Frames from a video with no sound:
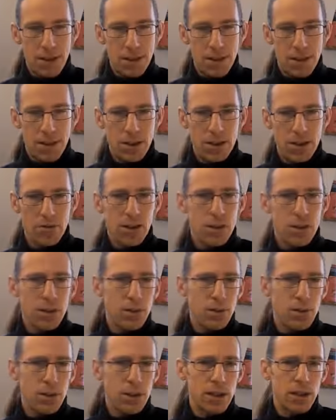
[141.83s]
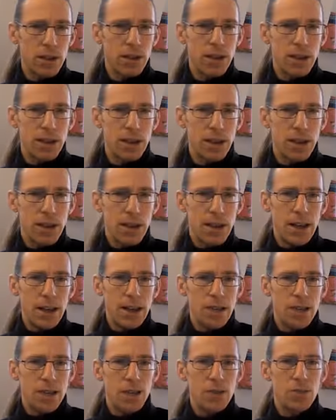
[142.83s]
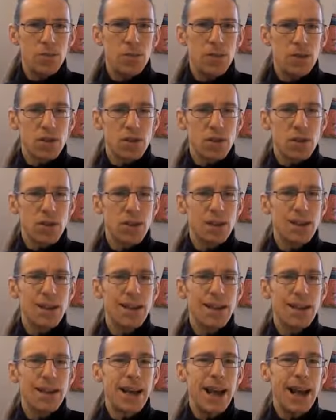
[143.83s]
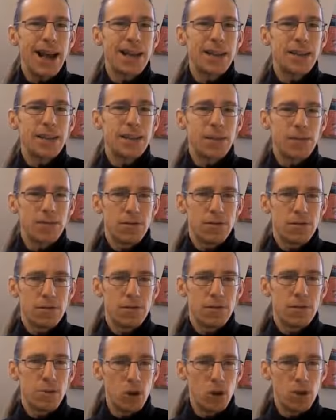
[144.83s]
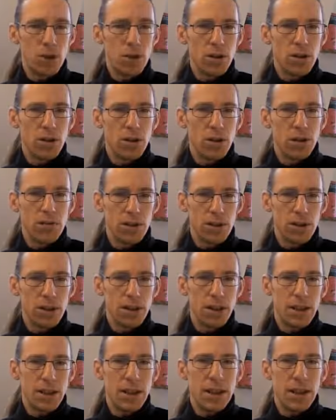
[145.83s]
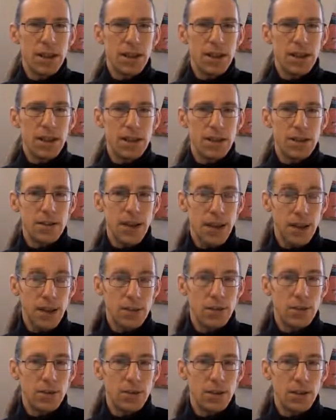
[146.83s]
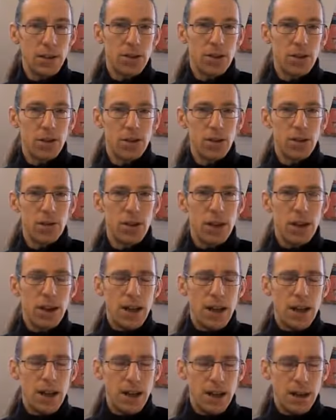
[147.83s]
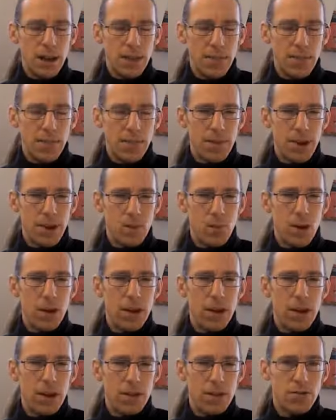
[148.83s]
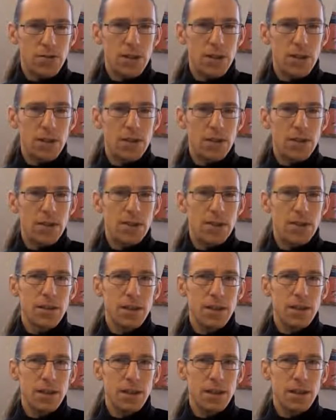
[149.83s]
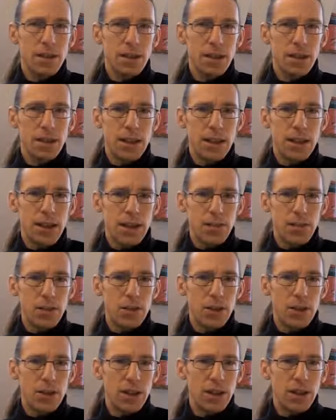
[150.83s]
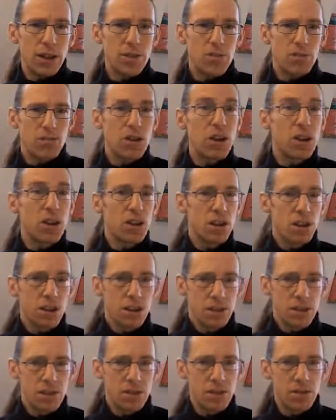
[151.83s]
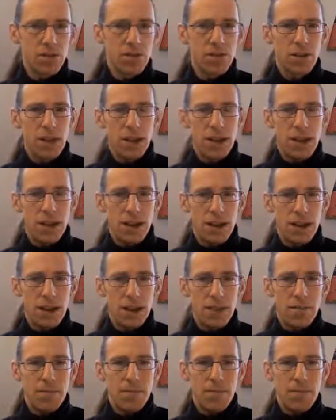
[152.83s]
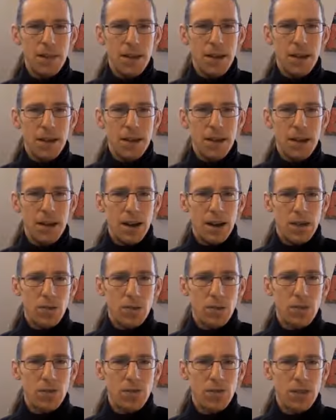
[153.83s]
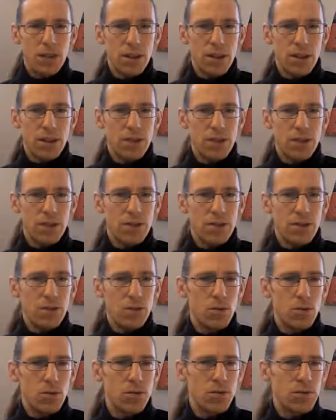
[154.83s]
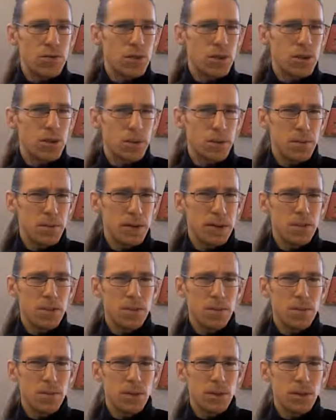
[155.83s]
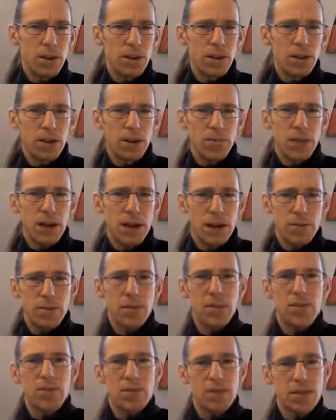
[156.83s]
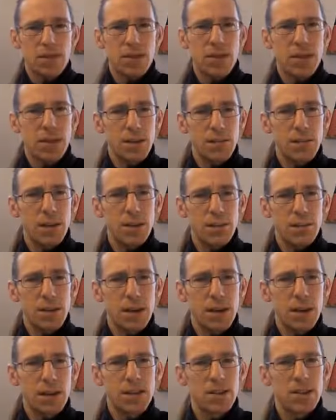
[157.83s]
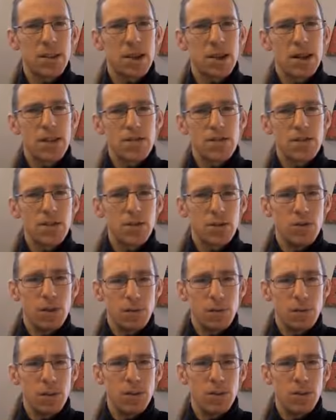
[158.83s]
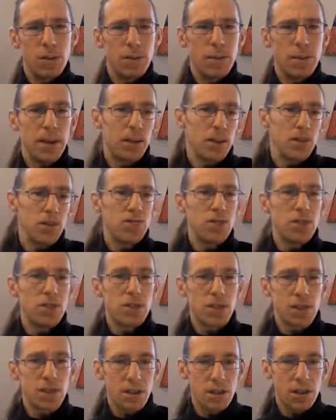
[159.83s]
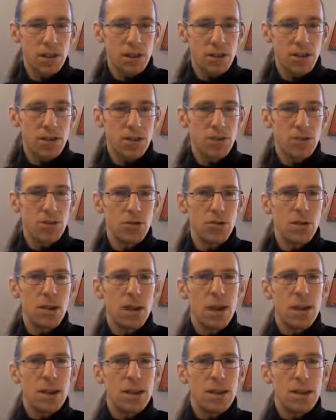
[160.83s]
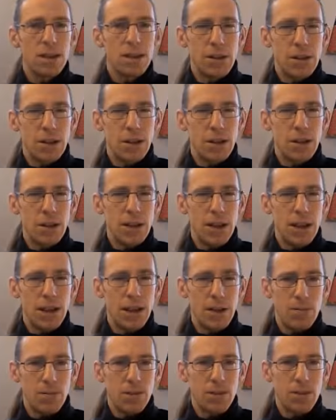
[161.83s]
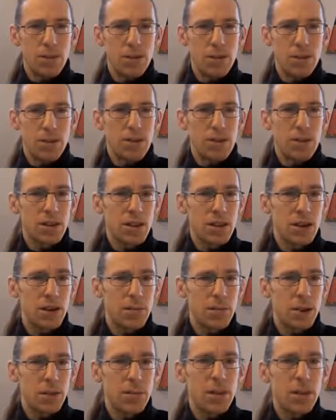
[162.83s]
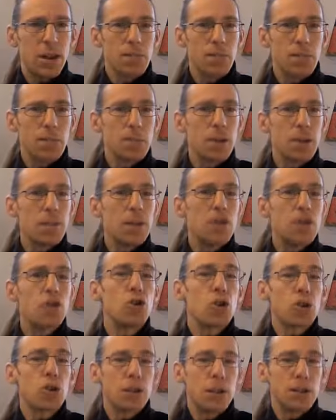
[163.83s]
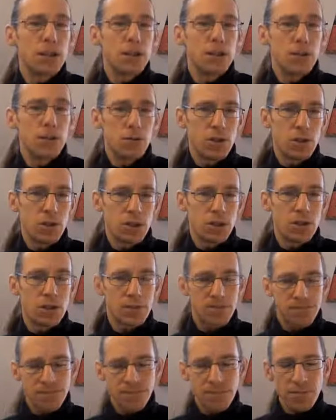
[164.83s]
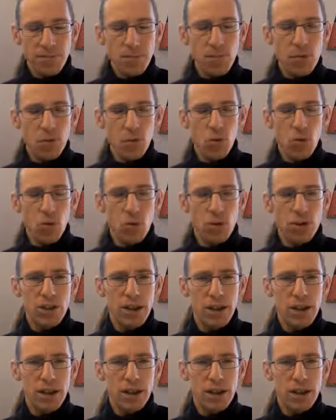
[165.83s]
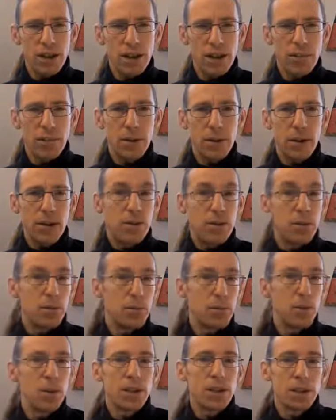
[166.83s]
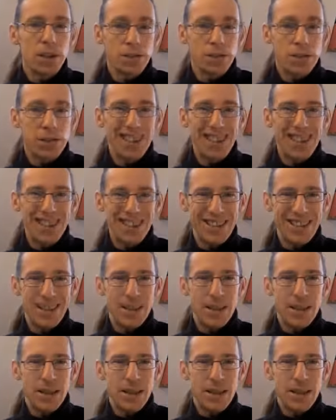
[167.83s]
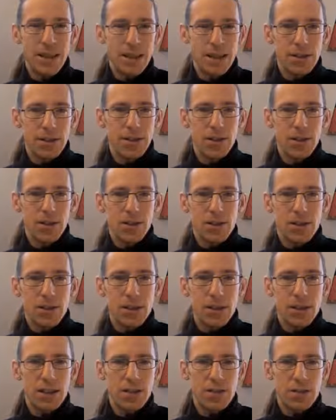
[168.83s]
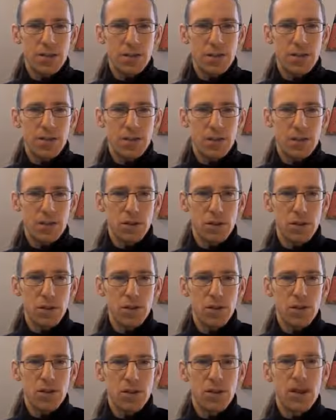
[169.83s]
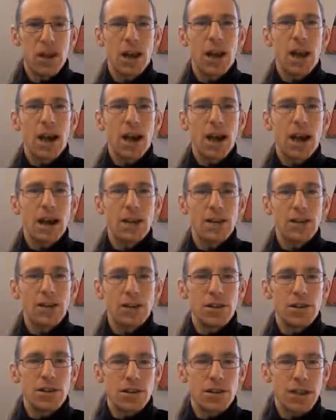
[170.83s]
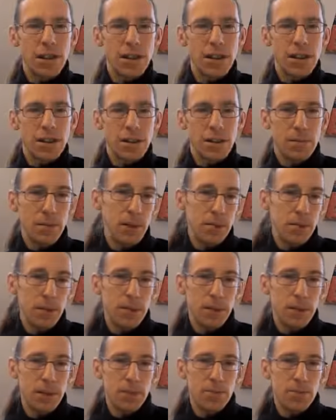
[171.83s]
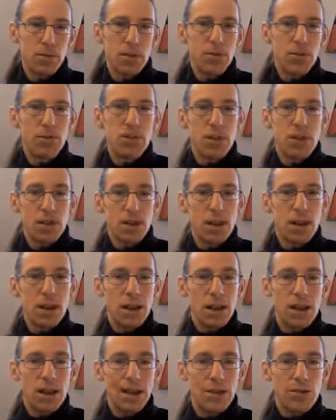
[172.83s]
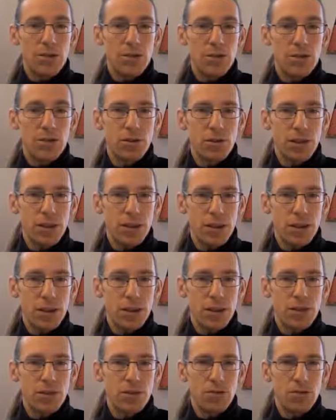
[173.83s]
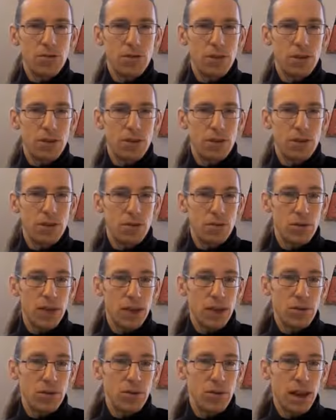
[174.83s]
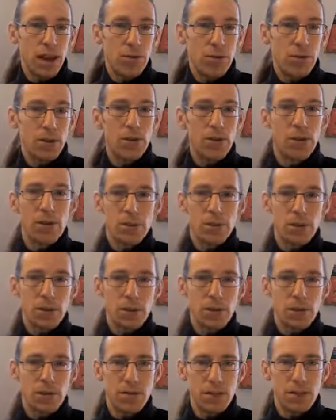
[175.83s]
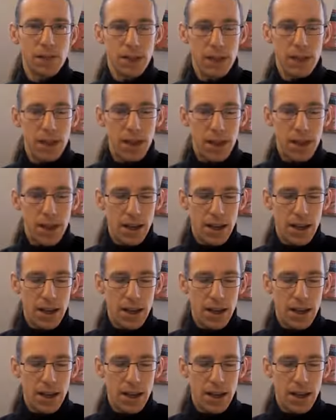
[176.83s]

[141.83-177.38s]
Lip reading: I think your other point, that it assumes a certain linear additive model of learning, is absolutely true. And while I agree that learning language is recursive, I also think that your supplementary point that perhaps there is a time and a place for using PPP to return to language that has come up but maybe gone unnoticed, or taking up the point of need, as you've said in previous posts, and taking a PPP approach to introducing that new knowledge or that new language at the point of need,